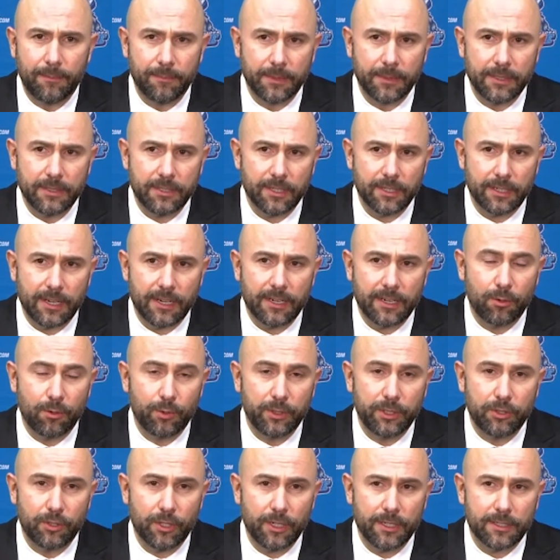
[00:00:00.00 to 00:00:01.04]
He's a guy that
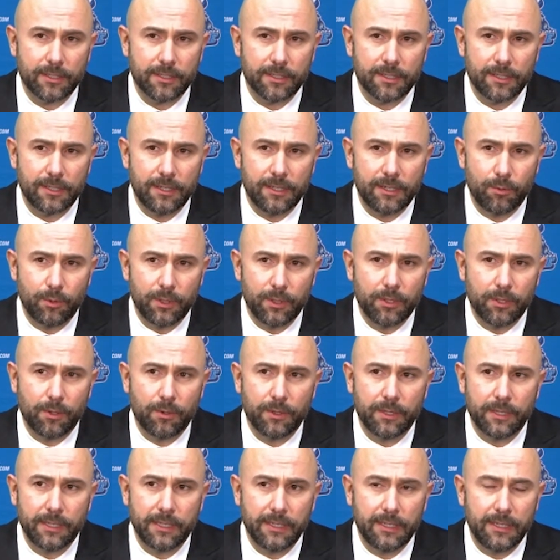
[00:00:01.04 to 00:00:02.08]
we trust. We know
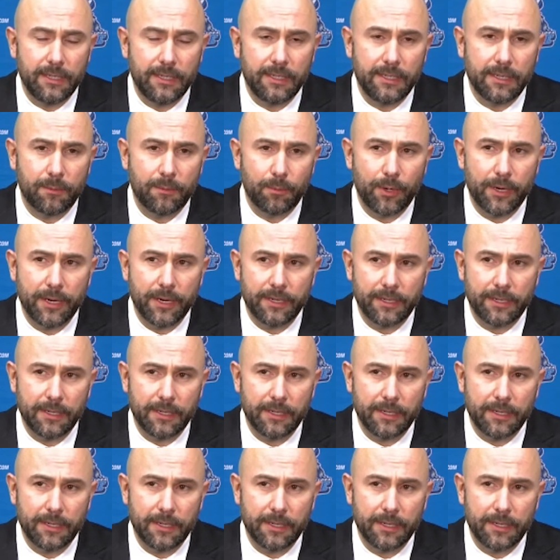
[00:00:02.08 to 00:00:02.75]
what he can bring.